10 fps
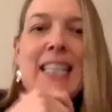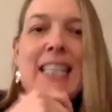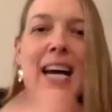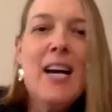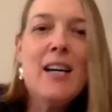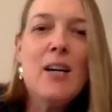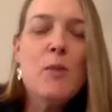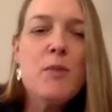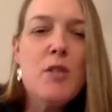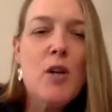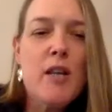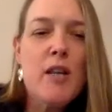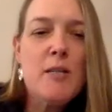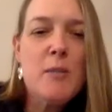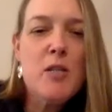yeah, oh, sorry,
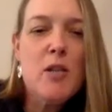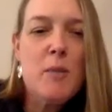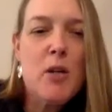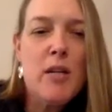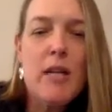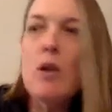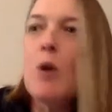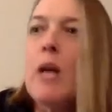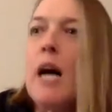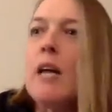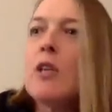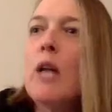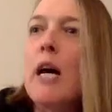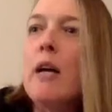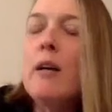that's my dog barking. Lola.
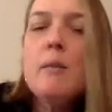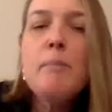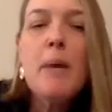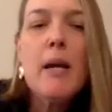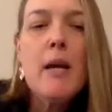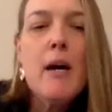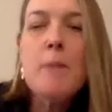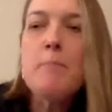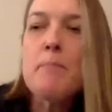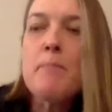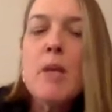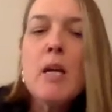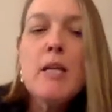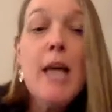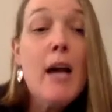But
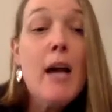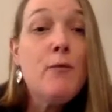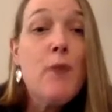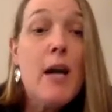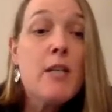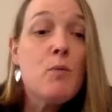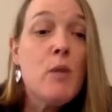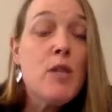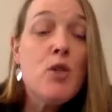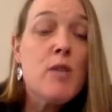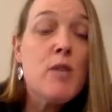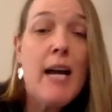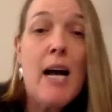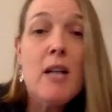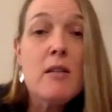yeah, in fact, we do
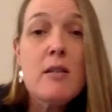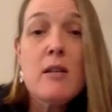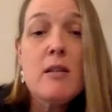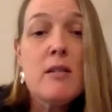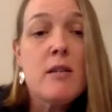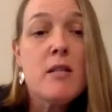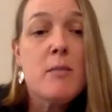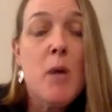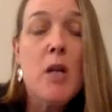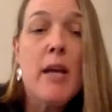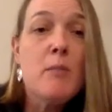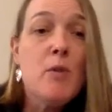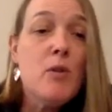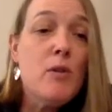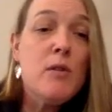dialysis in small
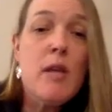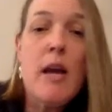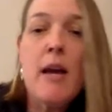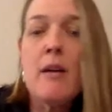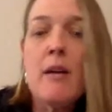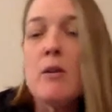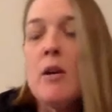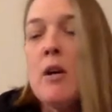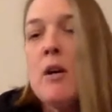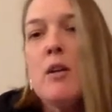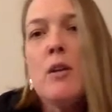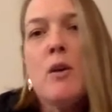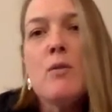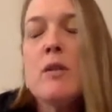animals. And, you know,